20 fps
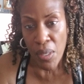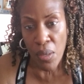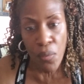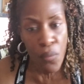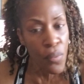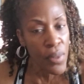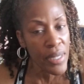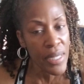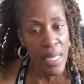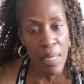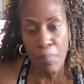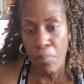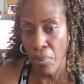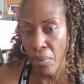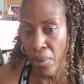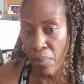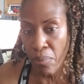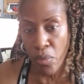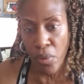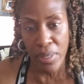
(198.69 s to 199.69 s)
We need
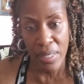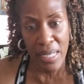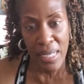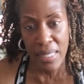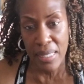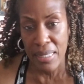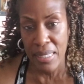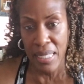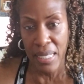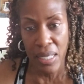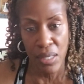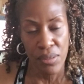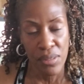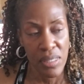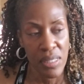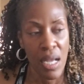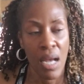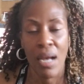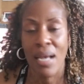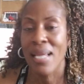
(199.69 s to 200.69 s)
prayer more than anything
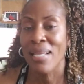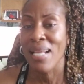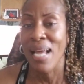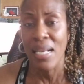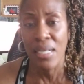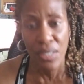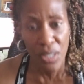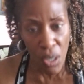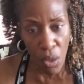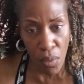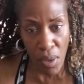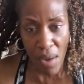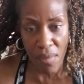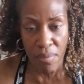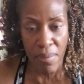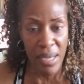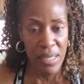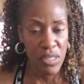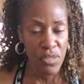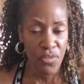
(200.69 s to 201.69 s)
else, y'all. And I know
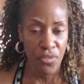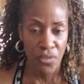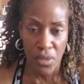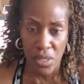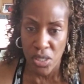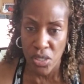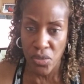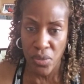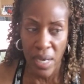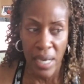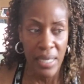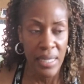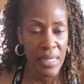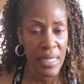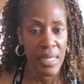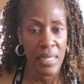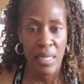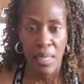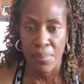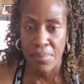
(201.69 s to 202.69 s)
everybody's frustrated
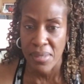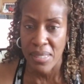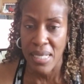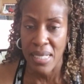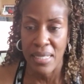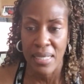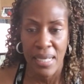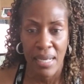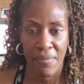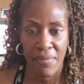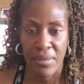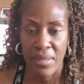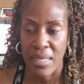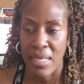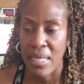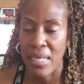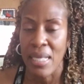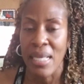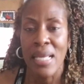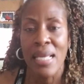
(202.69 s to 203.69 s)
and upset and
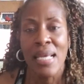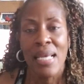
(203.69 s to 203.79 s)
everything.